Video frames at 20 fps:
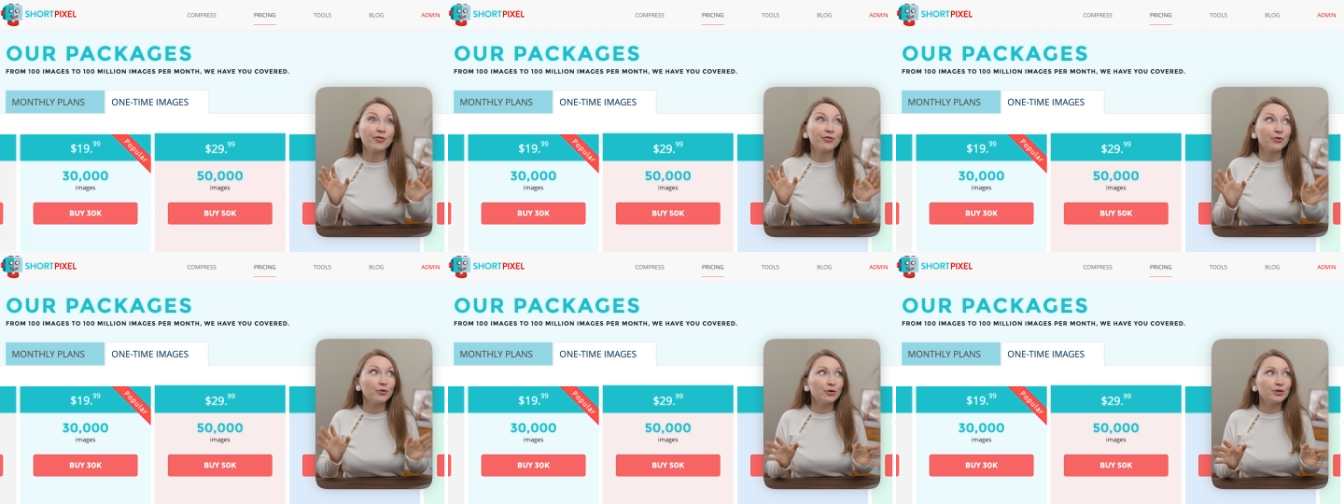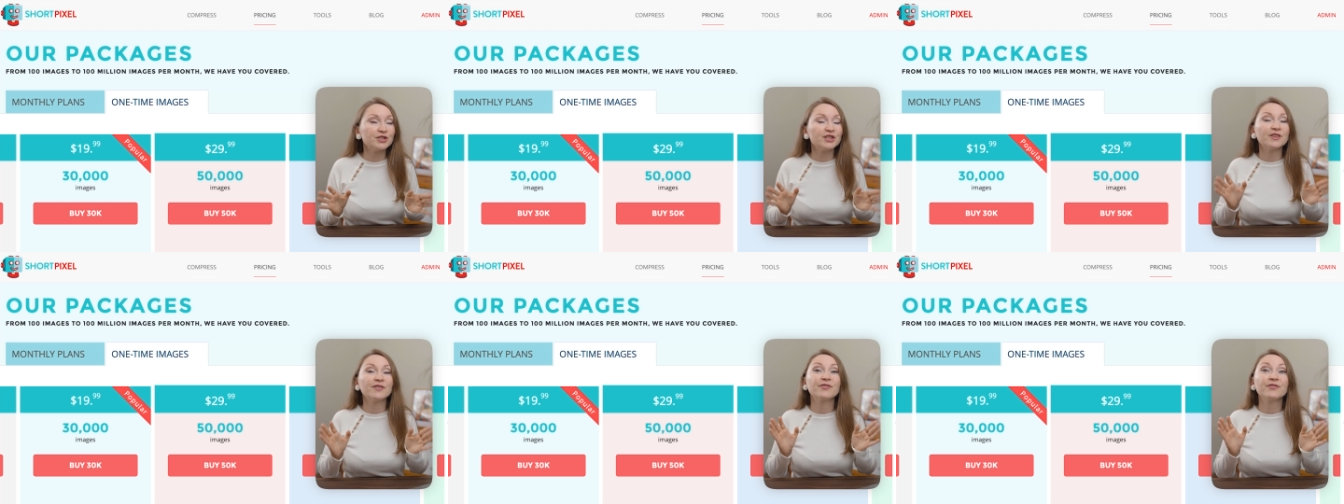
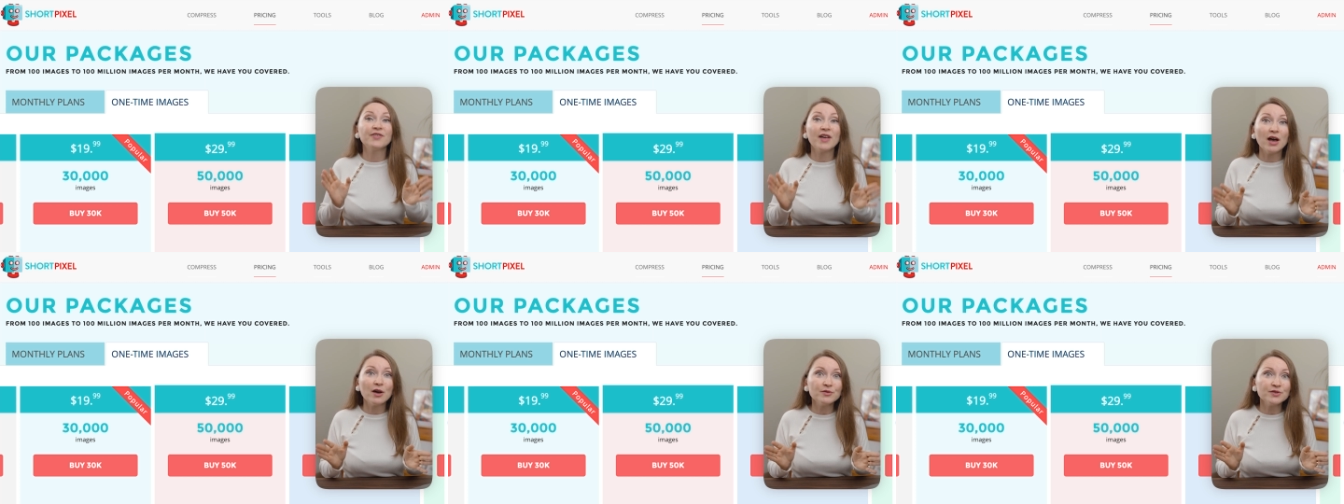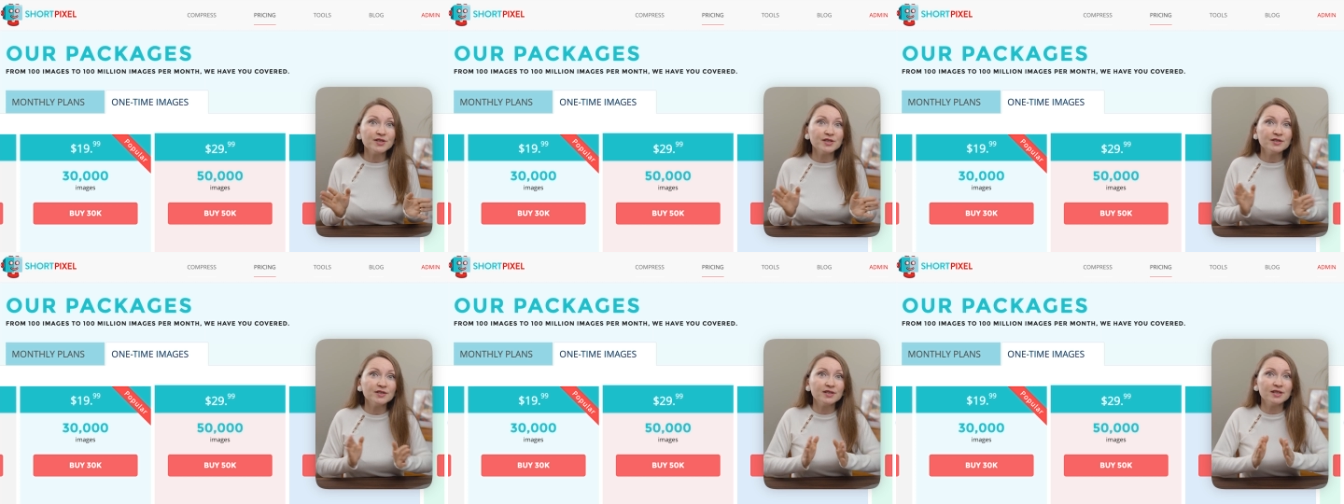
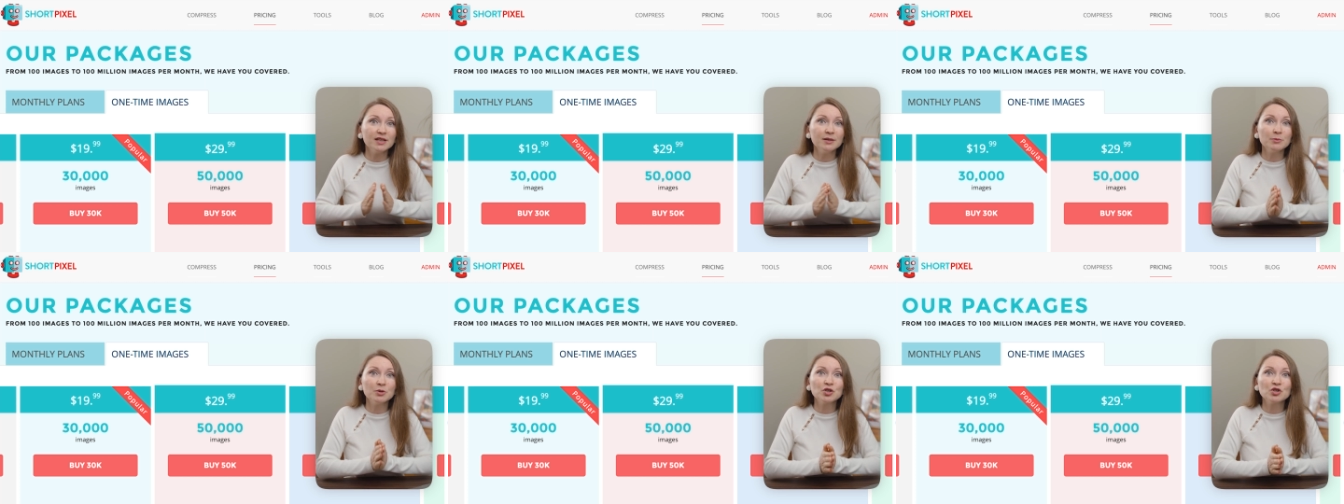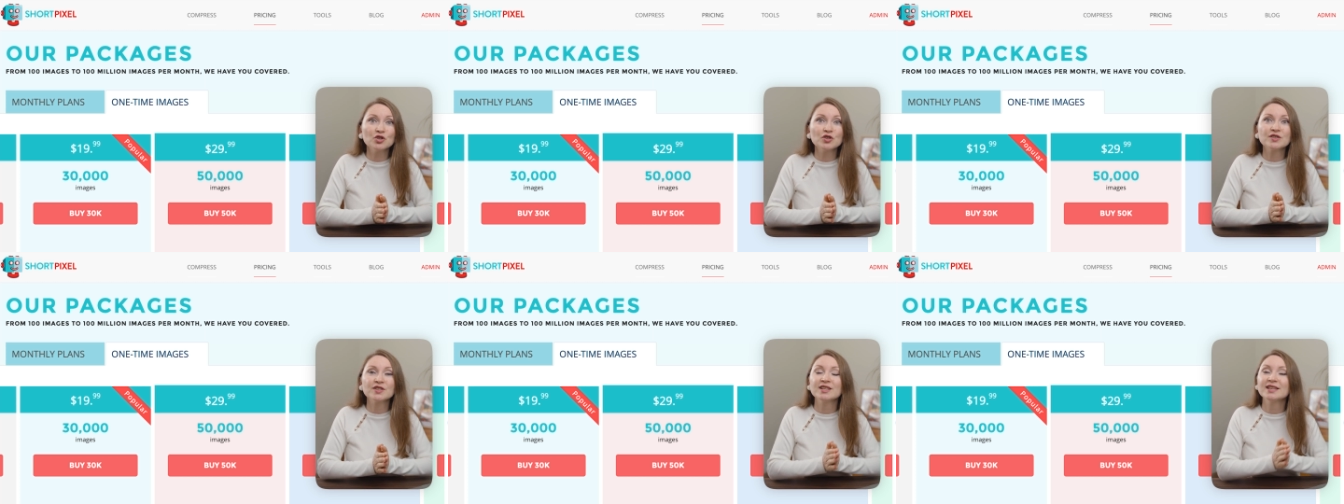30,000
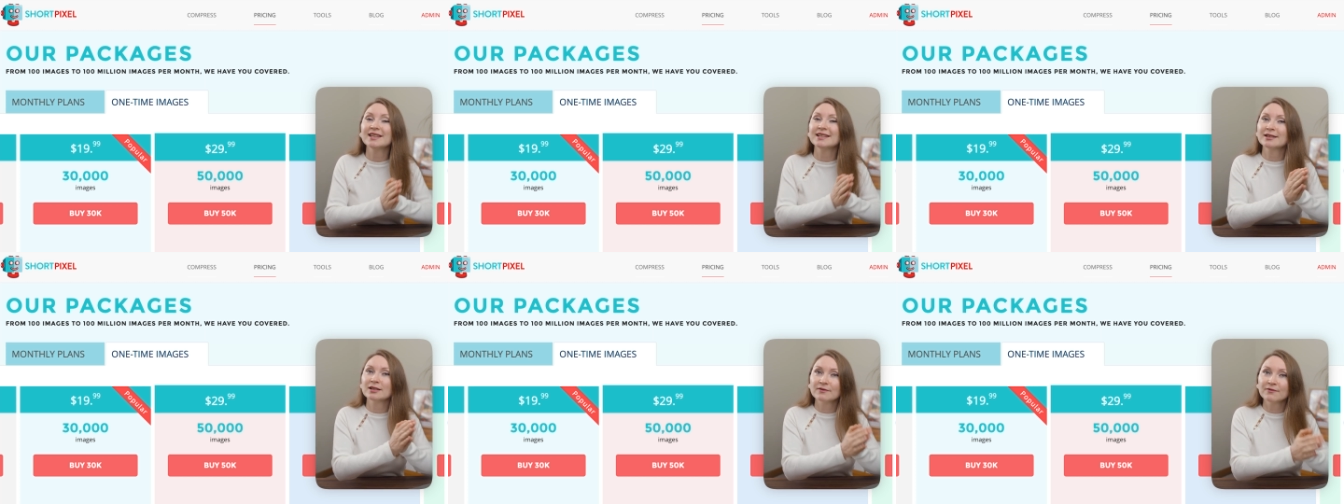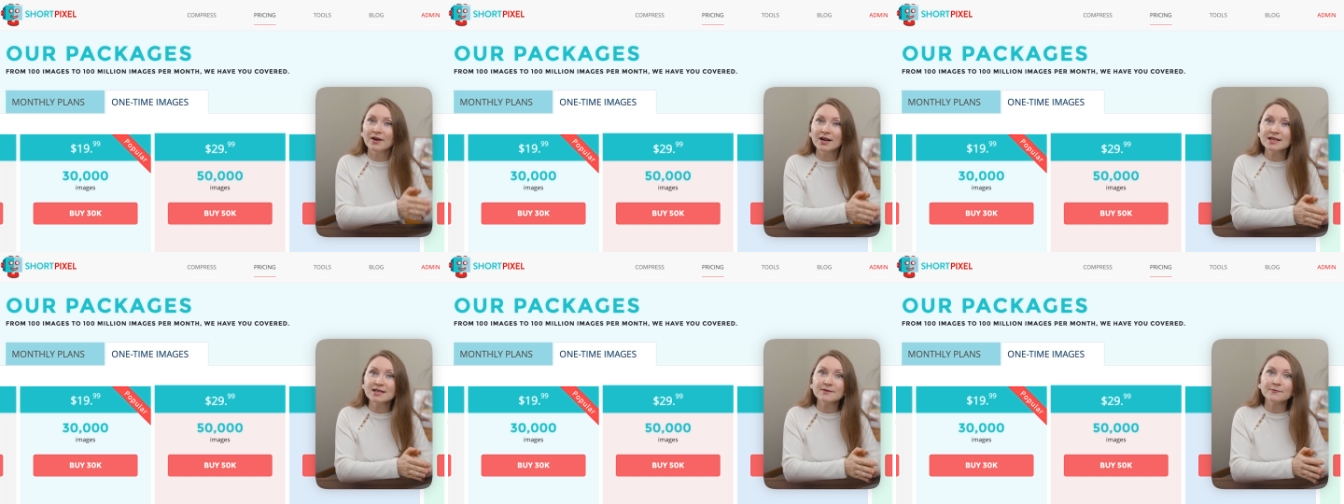images in
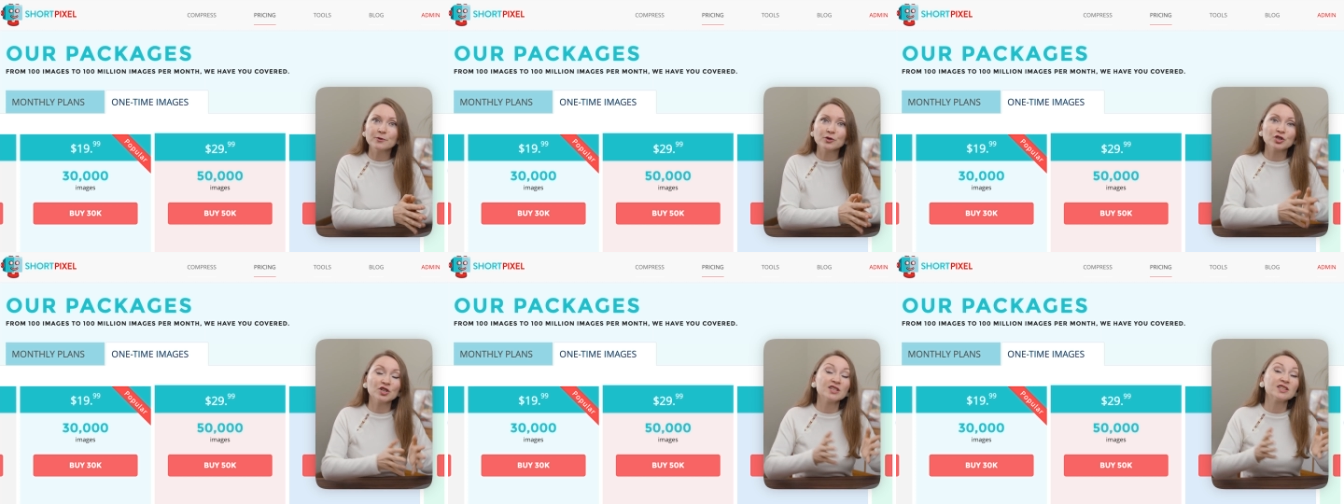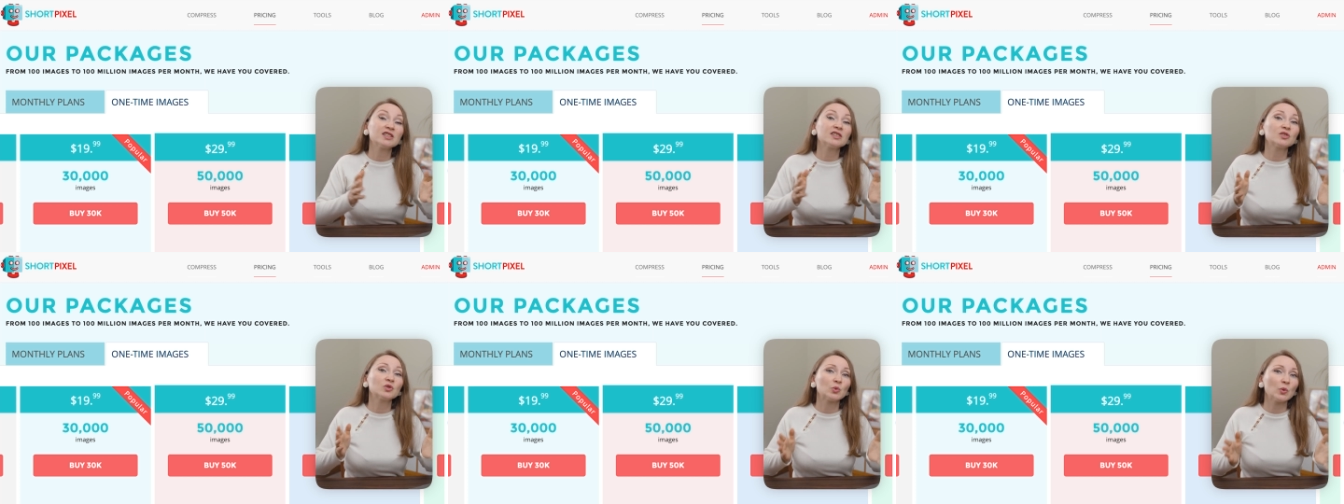advance for
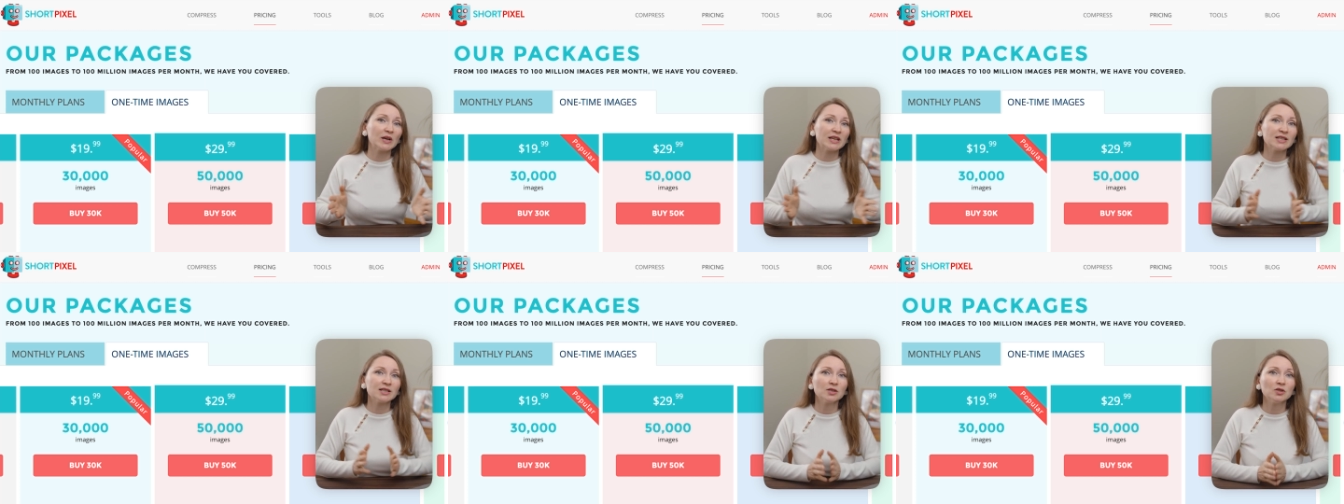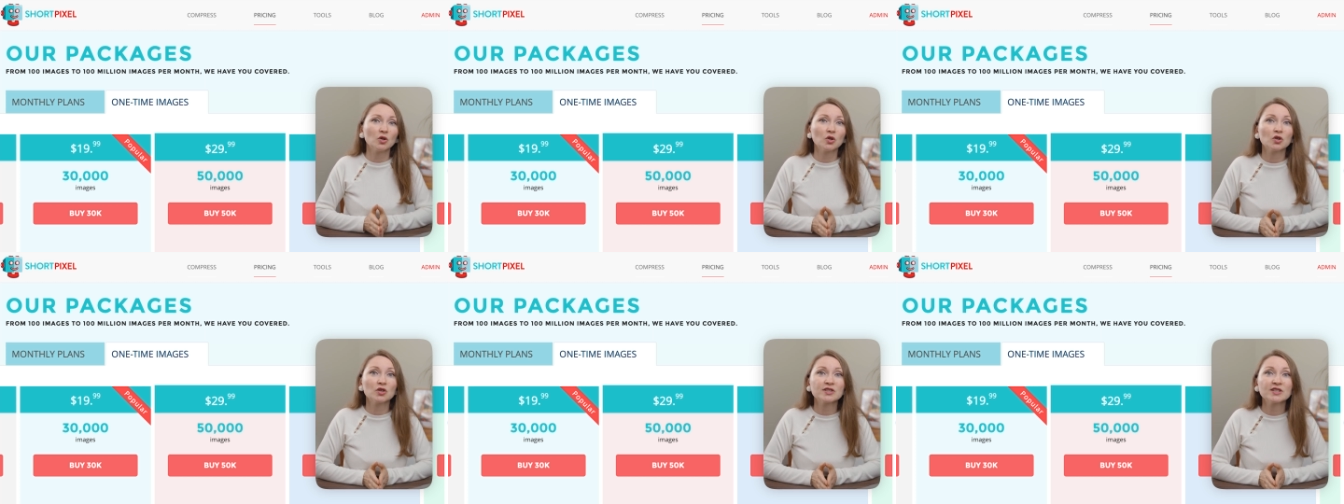just
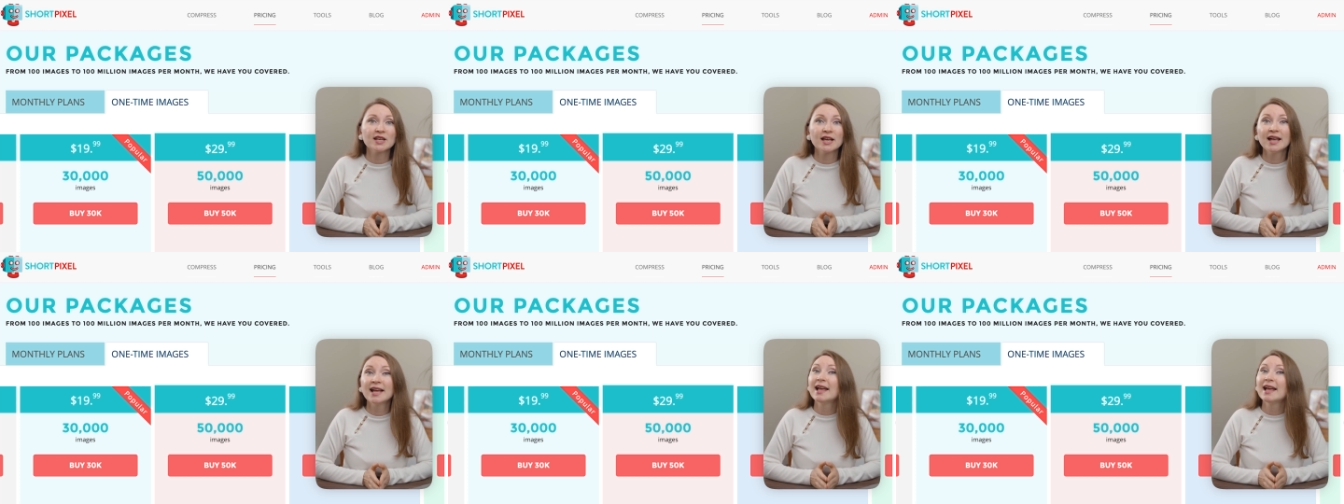$20